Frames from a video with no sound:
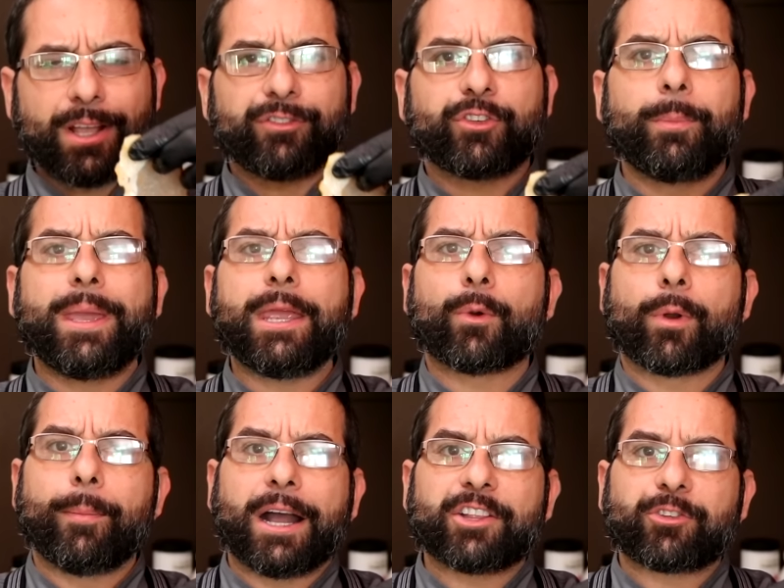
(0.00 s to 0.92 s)
To me, it
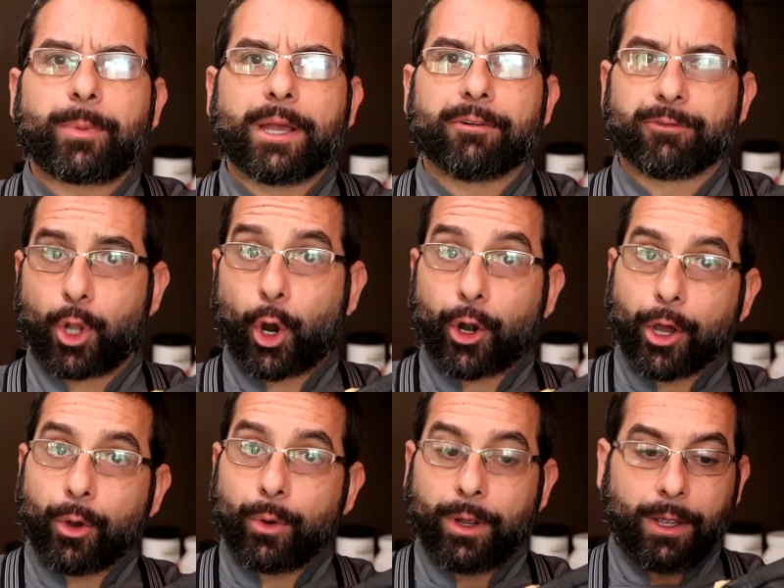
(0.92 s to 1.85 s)
reminds me of
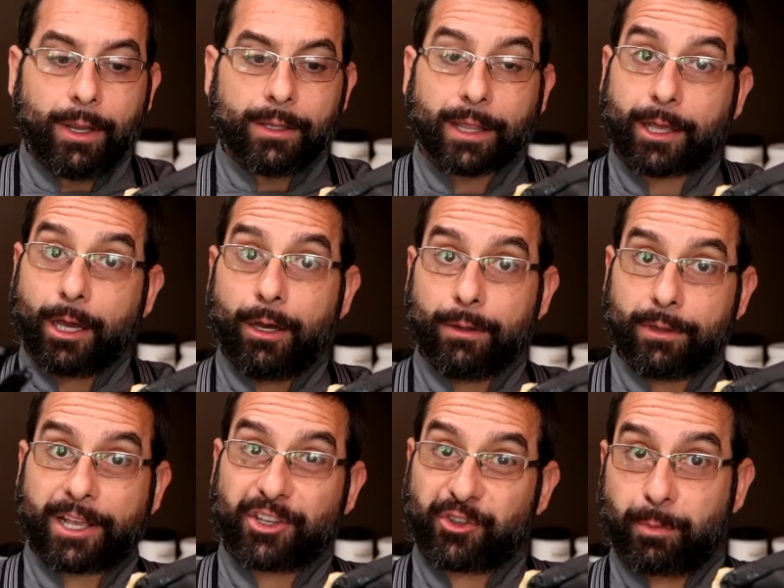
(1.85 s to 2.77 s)
lardo. Like a,
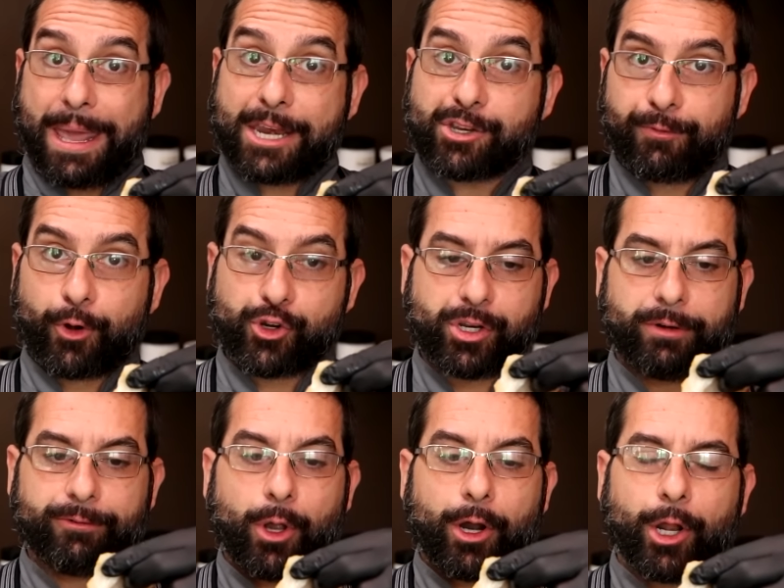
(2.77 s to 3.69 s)
like a Spanish version
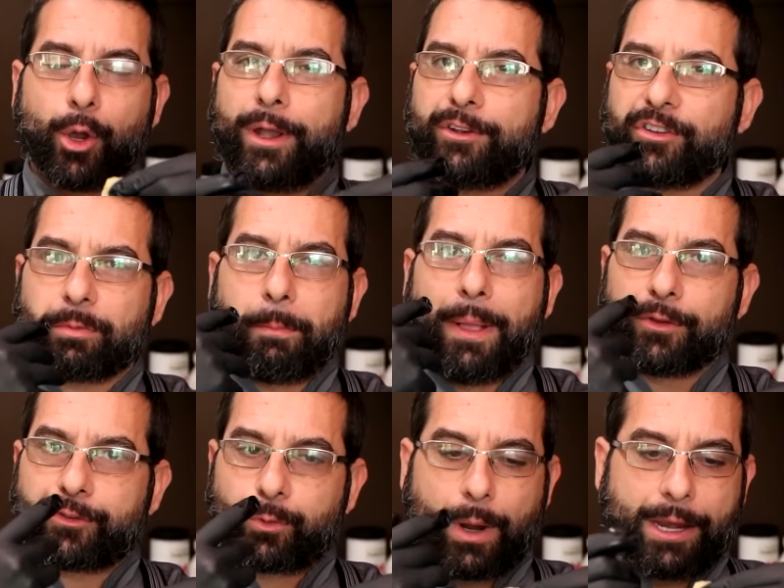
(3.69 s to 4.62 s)
of lardo. It just
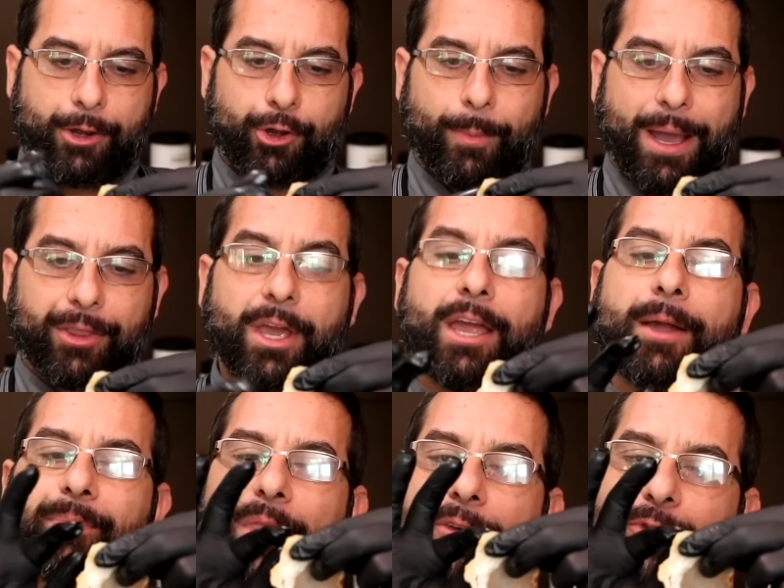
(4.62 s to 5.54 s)
melts right in your mouth.
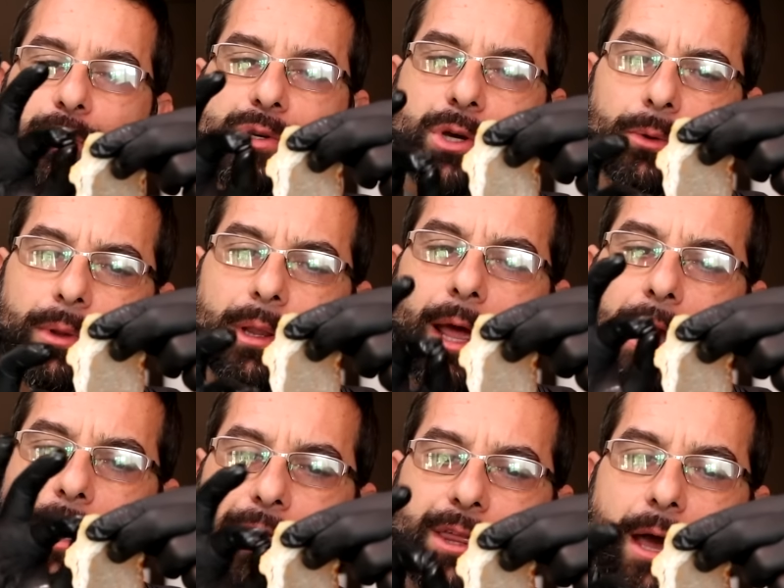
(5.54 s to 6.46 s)
If you don't
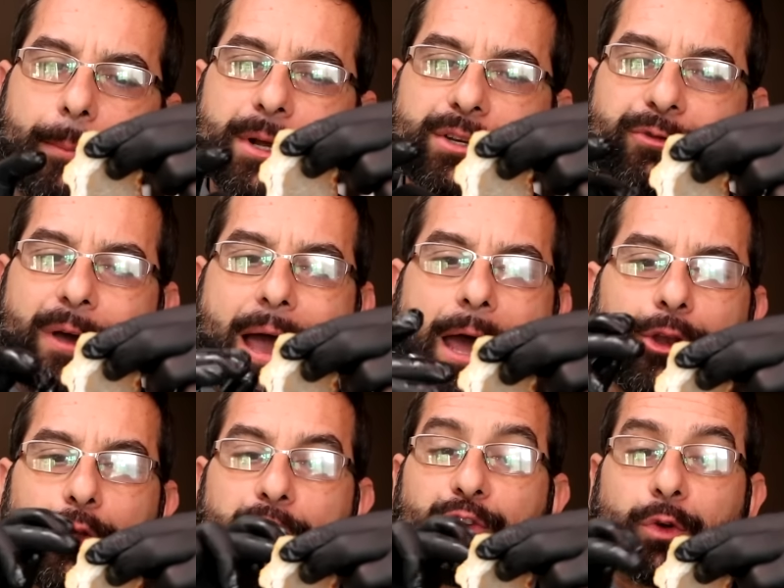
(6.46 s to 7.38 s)
like that much fat,
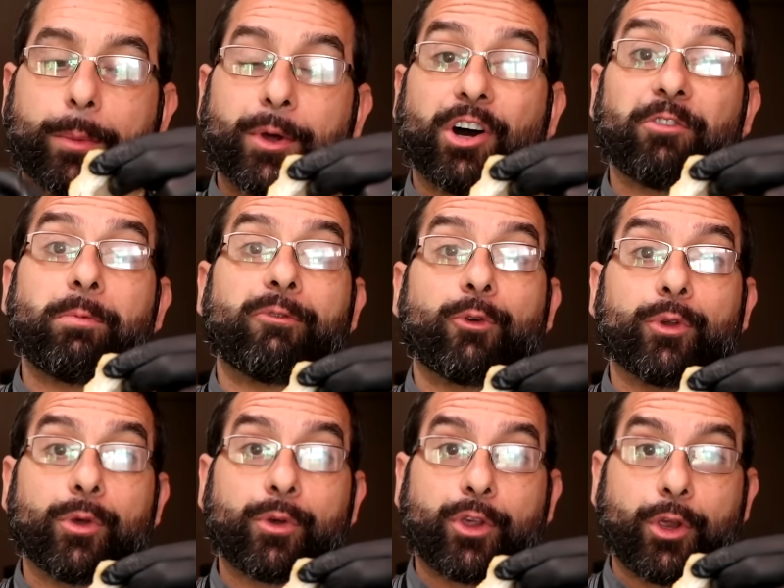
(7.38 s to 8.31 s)
you can trim it off before
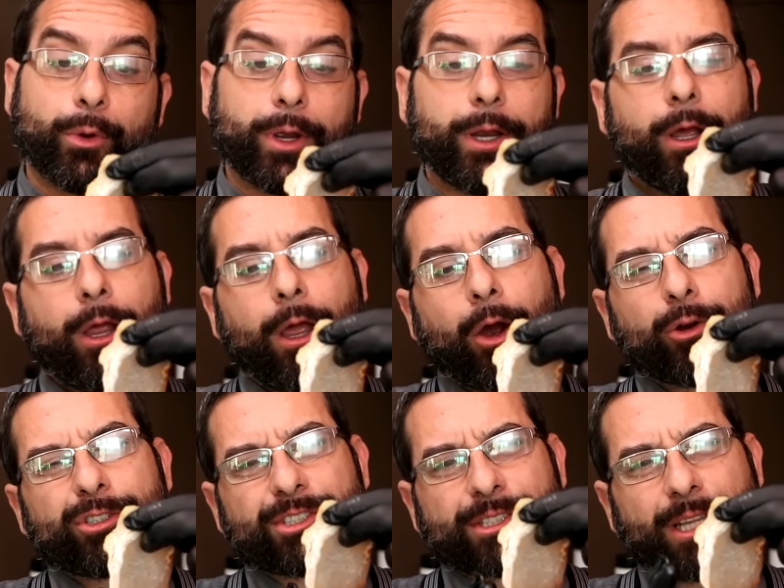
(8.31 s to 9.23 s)
you cure it, or
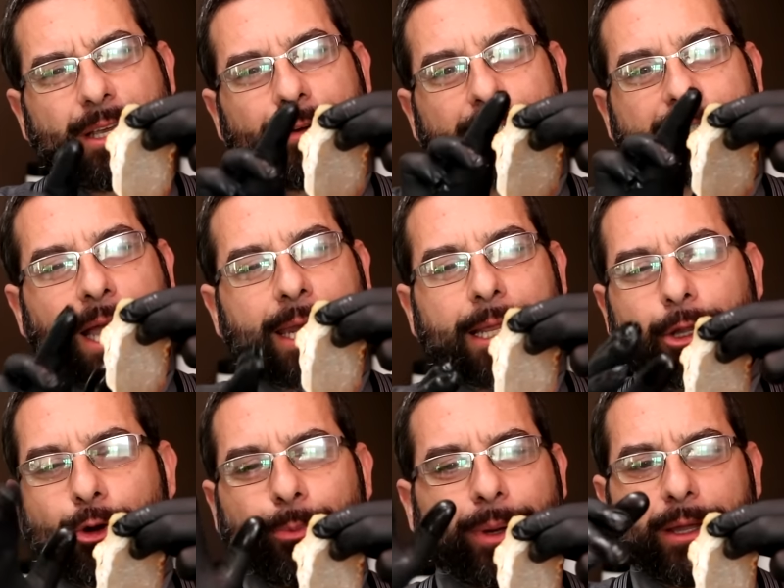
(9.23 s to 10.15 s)
just leave a tiny
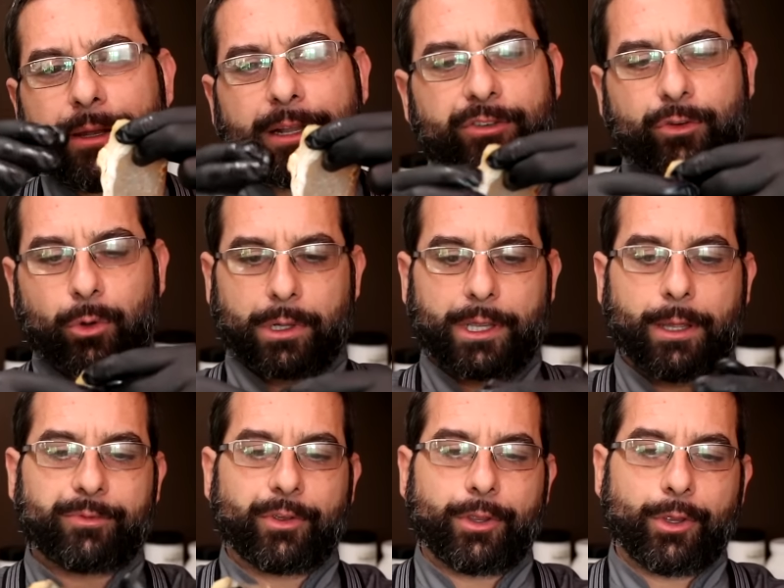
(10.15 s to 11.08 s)
little bit. That's totally
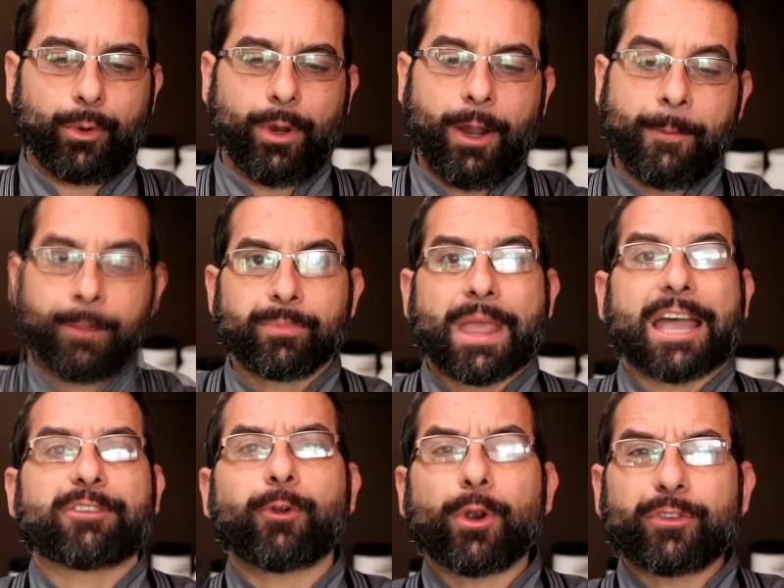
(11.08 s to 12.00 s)
up to you.
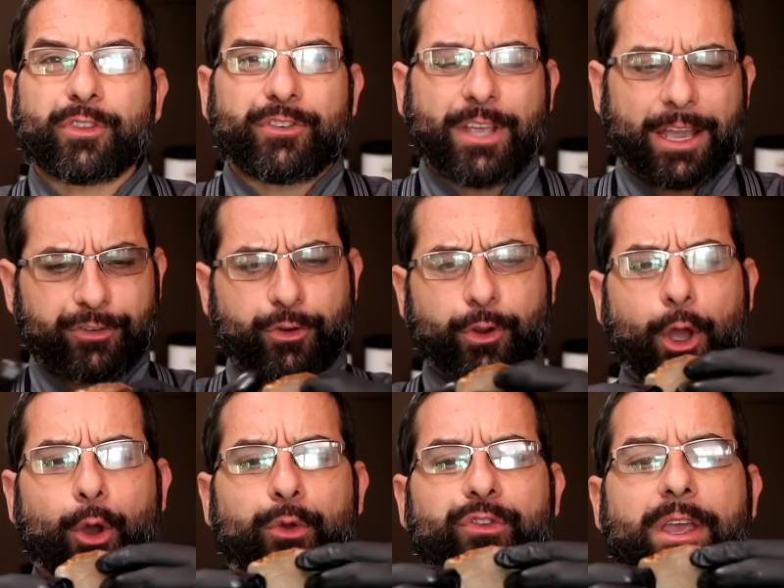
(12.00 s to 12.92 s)
As far as the texture
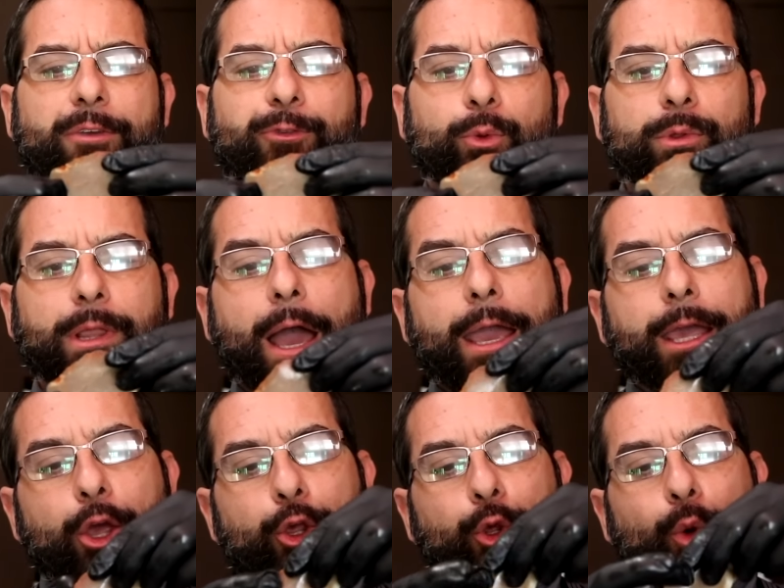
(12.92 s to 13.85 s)
goes, if you
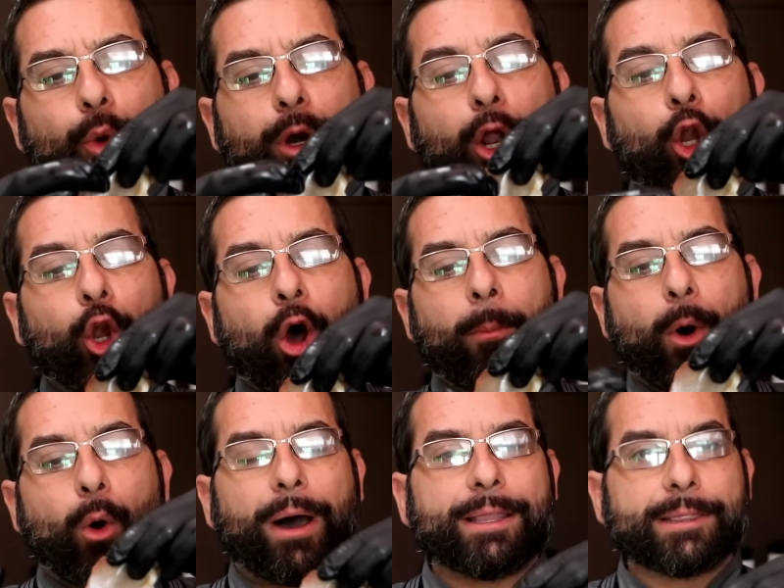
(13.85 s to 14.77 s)
like your
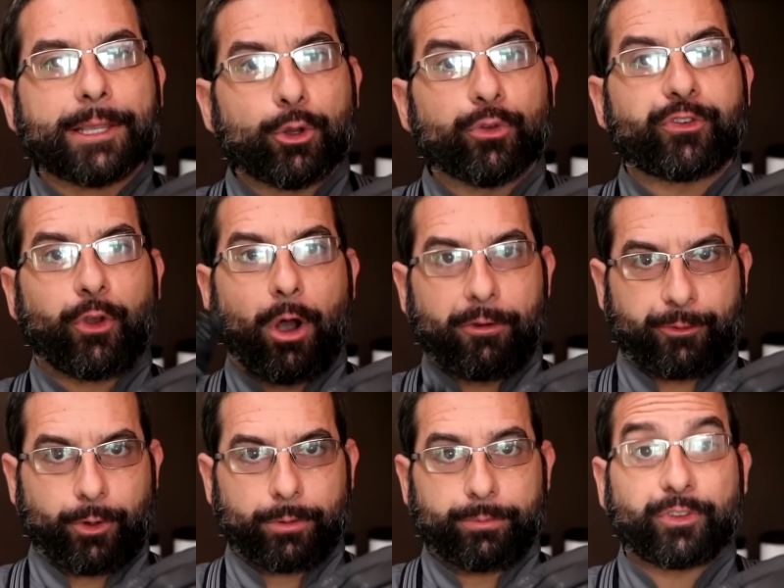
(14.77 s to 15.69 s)
lomo a little
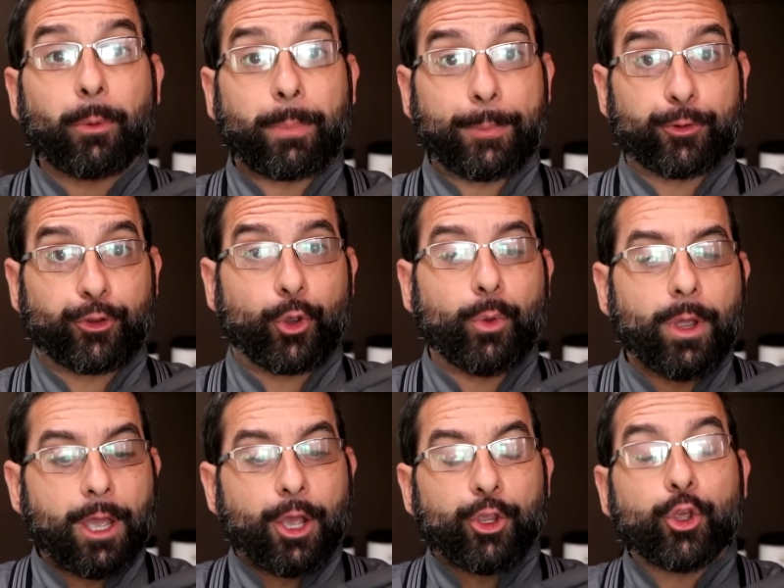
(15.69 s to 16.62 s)
softer, some people do,
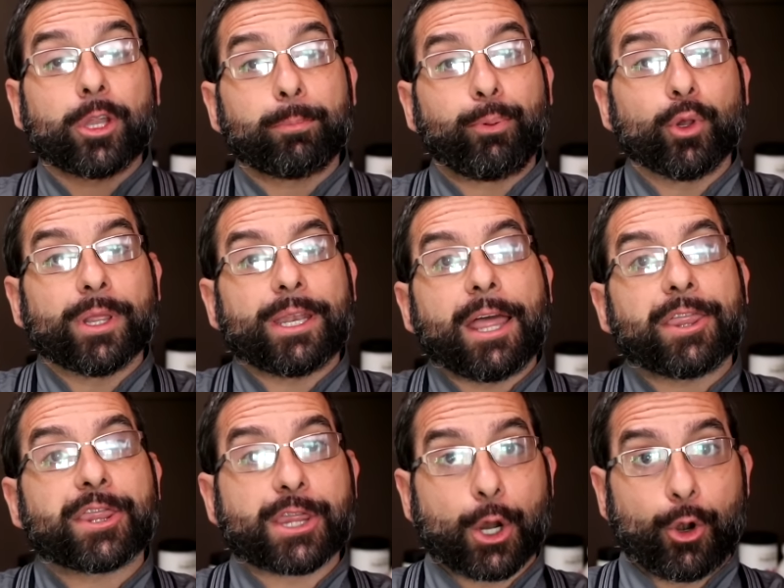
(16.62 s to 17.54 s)
you can pull it at
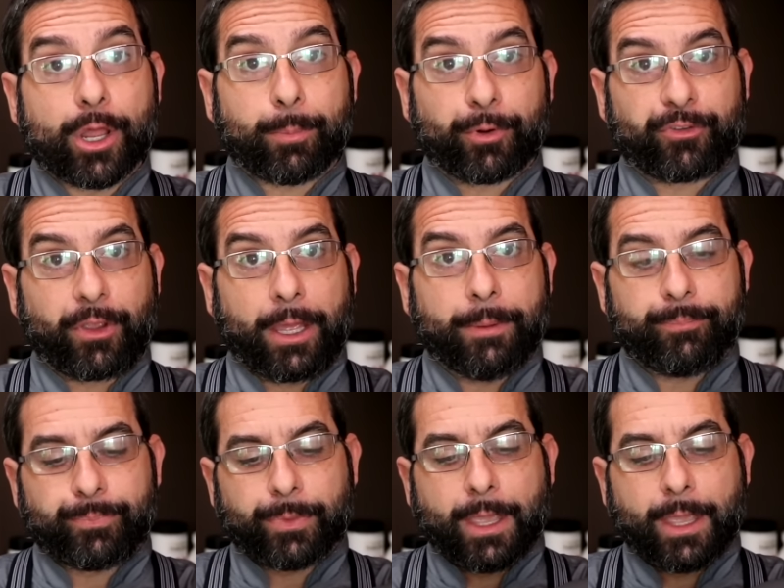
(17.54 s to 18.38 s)
thirty percent.